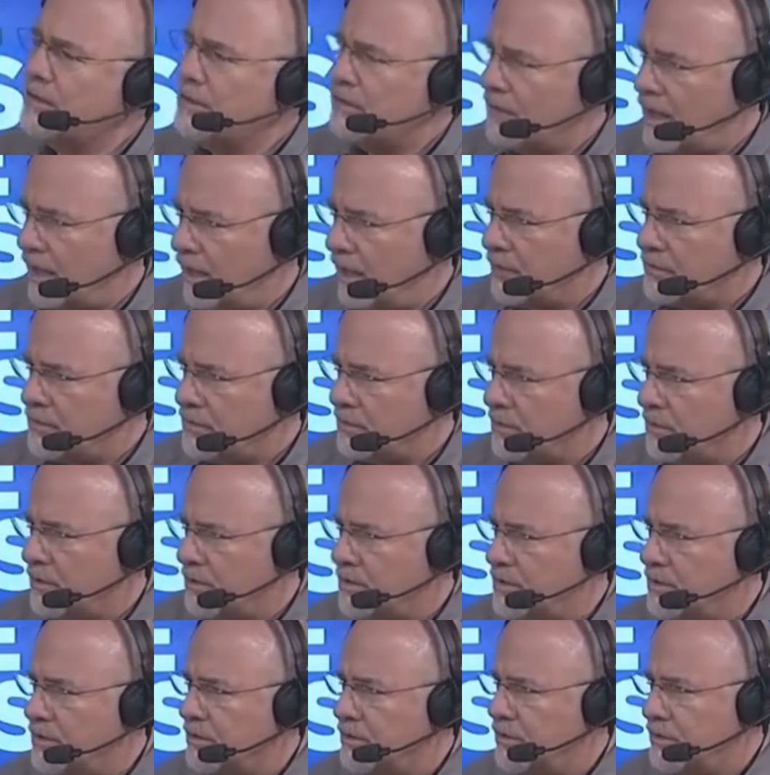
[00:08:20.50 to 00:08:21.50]
Answer the
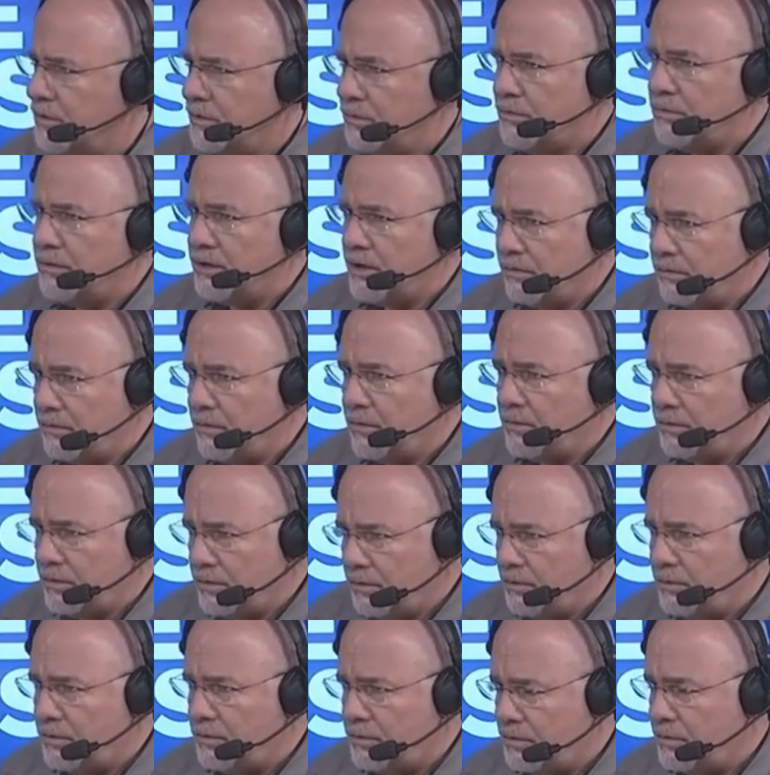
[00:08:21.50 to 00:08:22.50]
question. You think that?
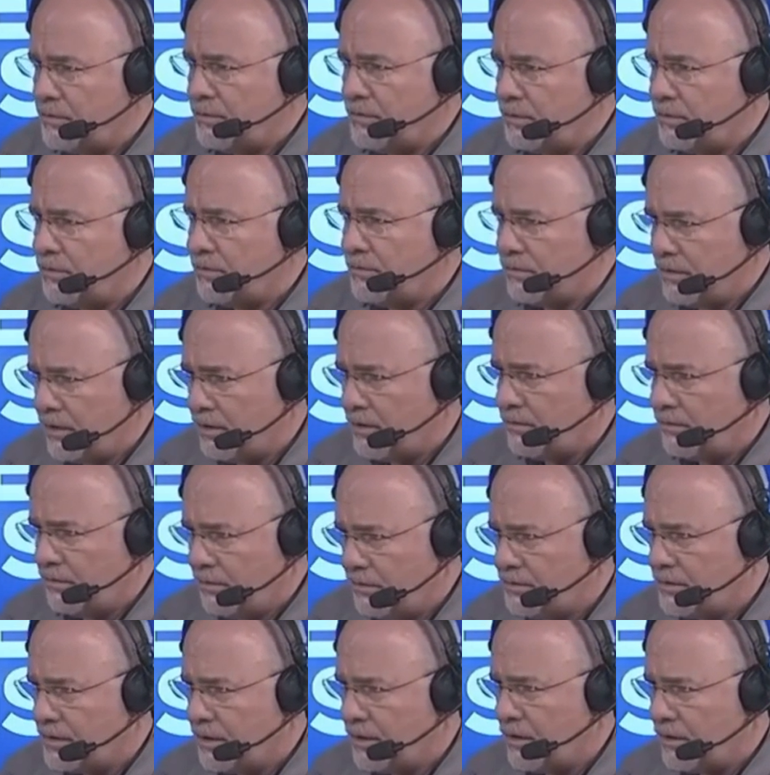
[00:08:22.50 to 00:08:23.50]
Do you think? You
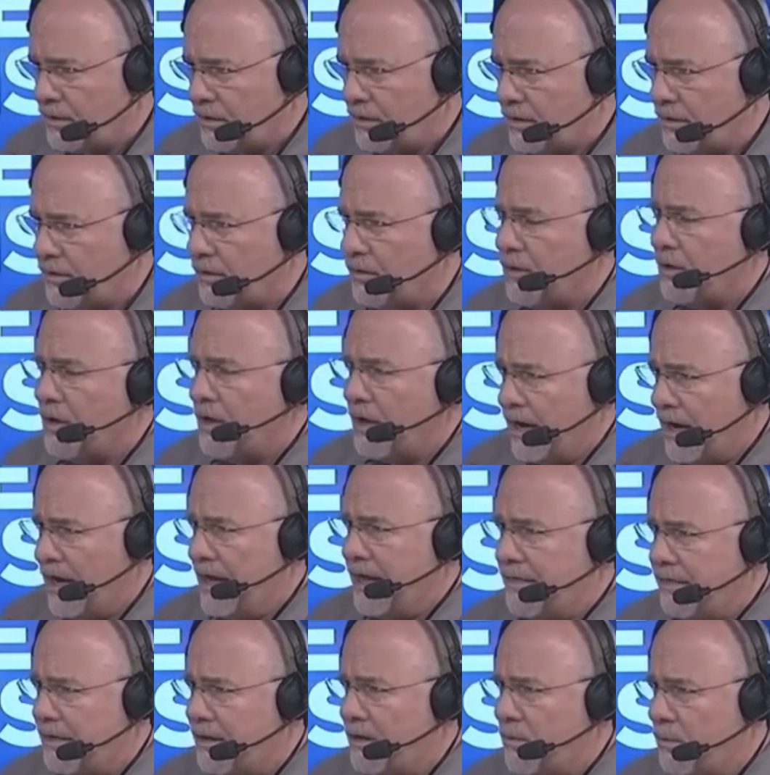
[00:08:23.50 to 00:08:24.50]
said earlier, I
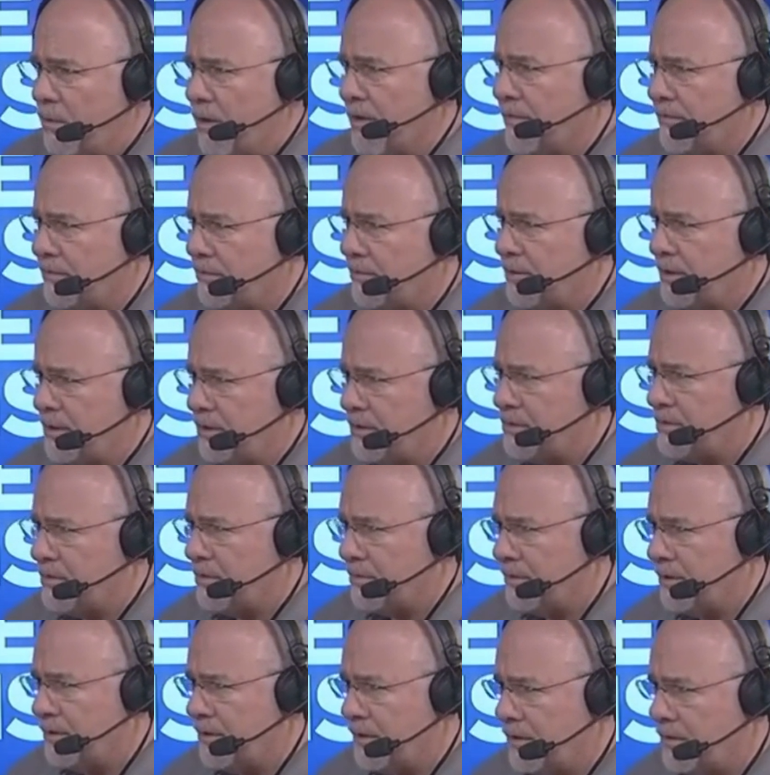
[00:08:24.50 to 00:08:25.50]
think wealth should be
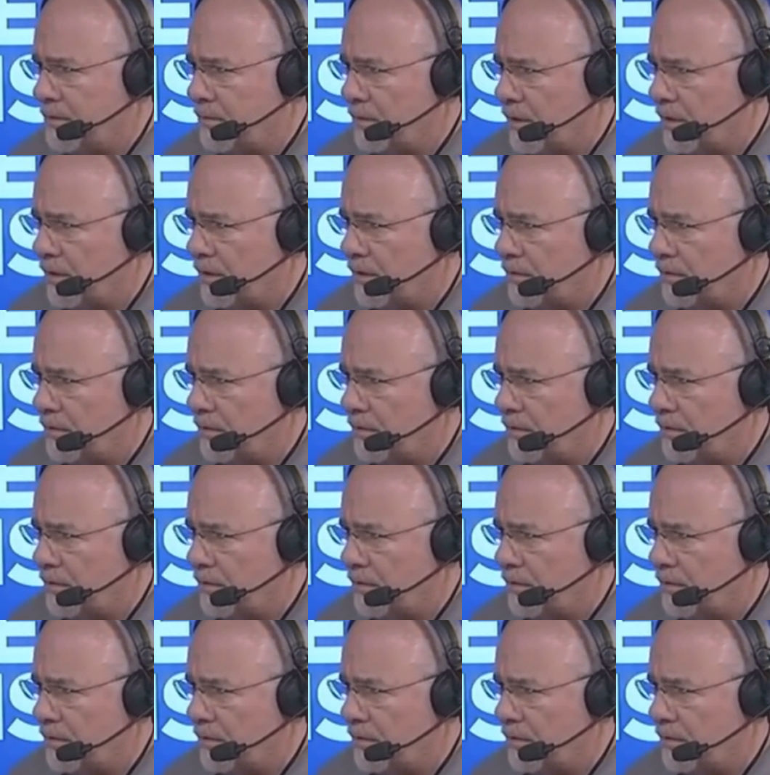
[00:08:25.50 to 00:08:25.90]
distributed equally.